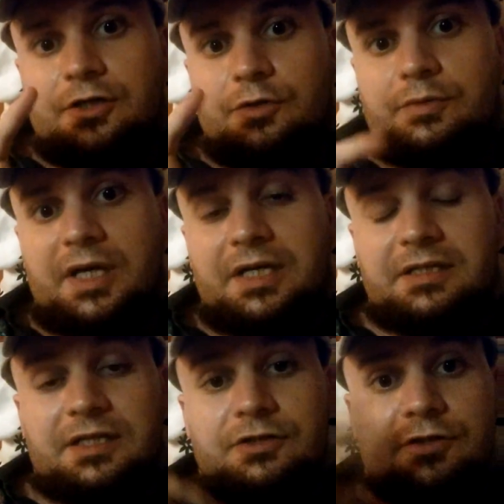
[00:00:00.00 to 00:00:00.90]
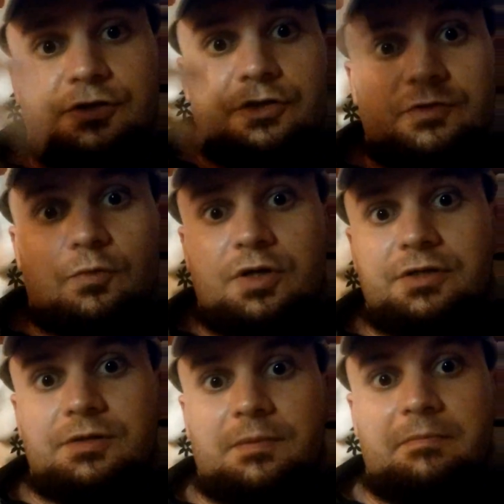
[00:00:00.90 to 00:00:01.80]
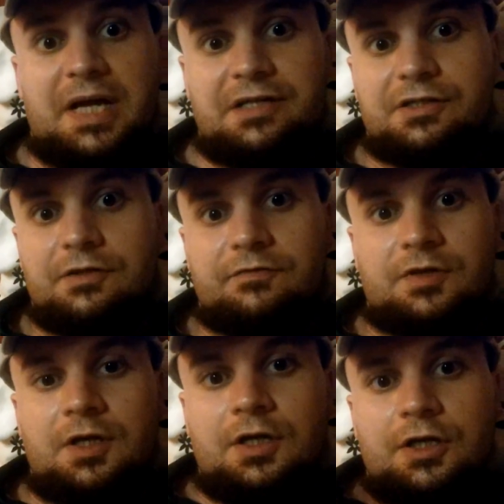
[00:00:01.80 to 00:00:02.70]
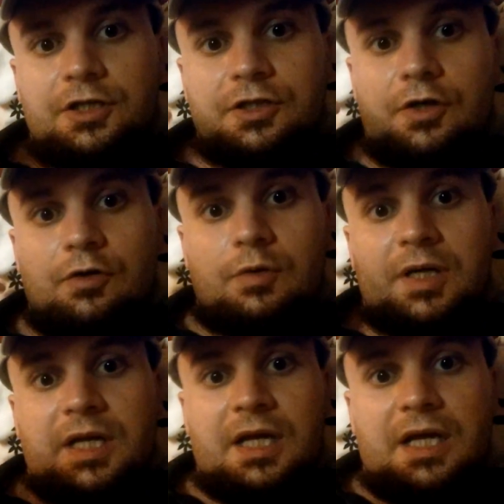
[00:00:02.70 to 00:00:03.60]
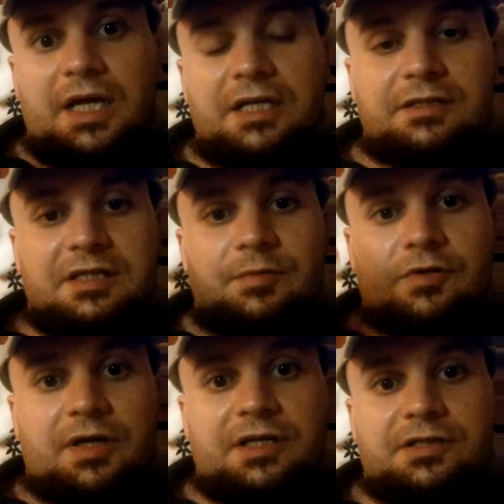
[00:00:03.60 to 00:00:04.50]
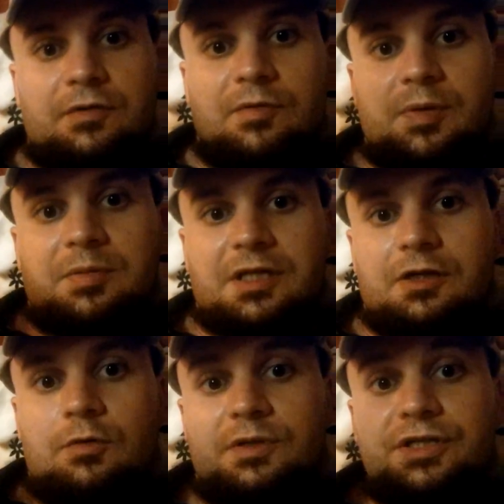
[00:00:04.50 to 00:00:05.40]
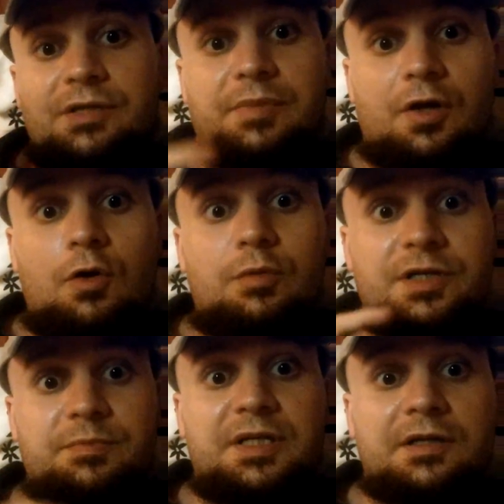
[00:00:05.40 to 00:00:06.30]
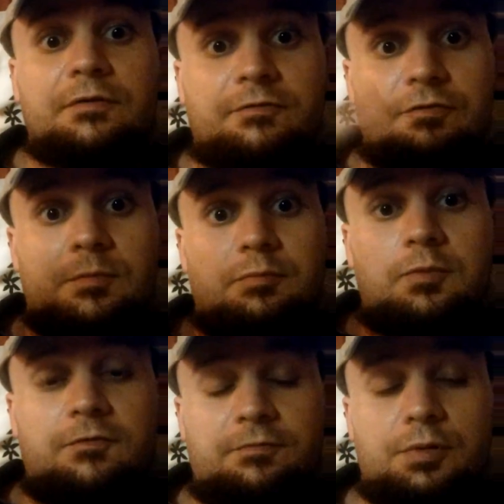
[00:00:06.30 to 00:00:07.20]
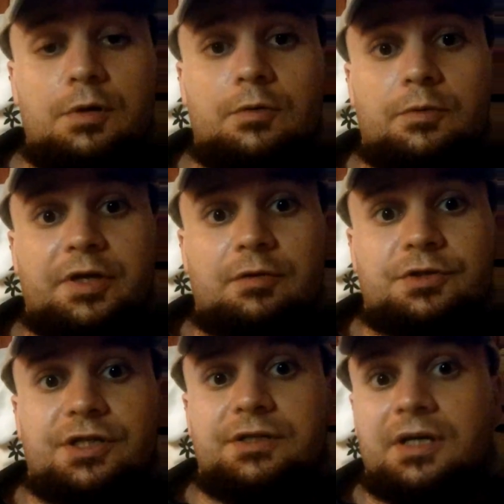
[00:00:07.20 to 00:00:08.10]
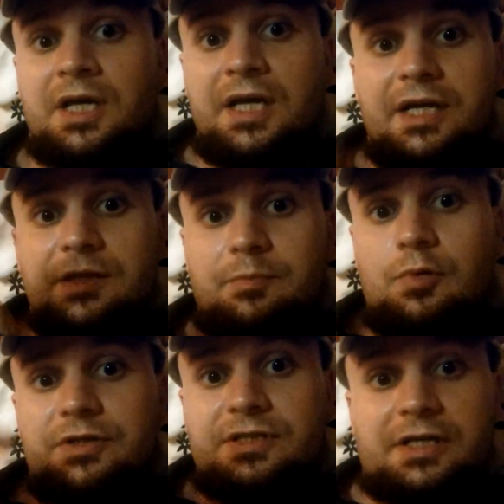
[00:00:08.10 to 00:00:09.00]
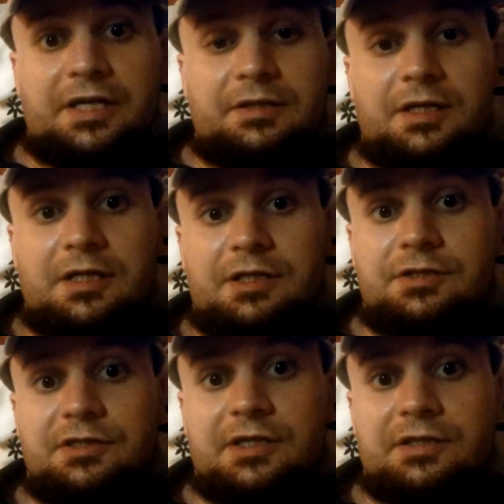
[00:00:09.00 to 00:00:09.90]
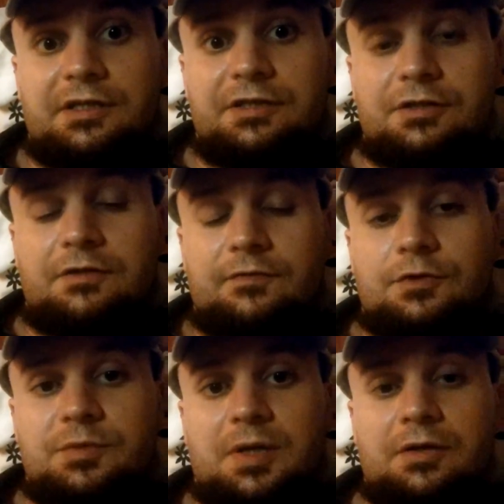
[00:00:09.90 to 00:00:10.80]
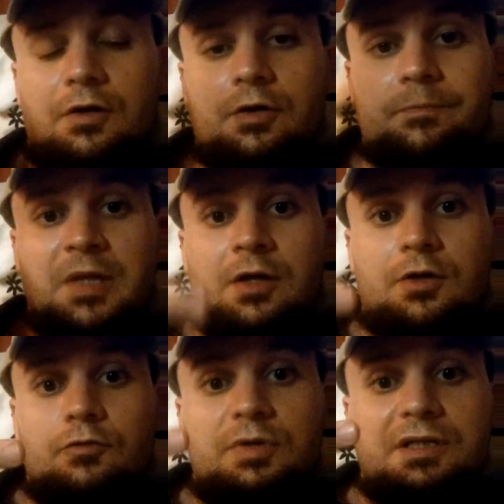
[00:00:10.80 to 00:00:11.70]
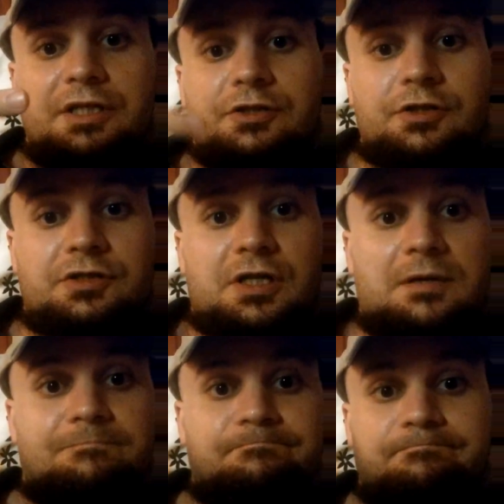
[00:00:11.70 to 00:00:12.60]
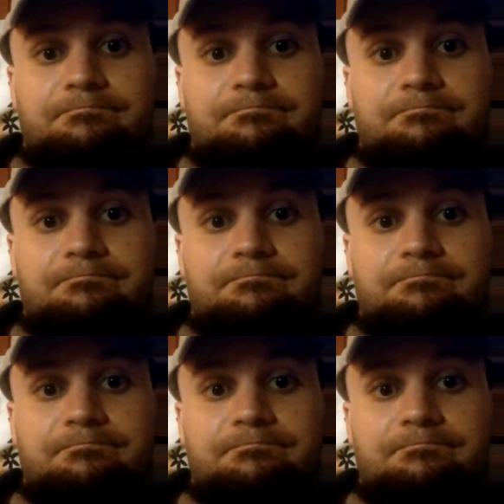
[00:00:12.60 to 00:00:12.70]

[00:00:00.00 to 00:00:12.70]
unite into just one massive, anti-democrat, anti-republican coalition, but always being pro their agenda. And the points, again, that I need to say they need to converge upon are really just the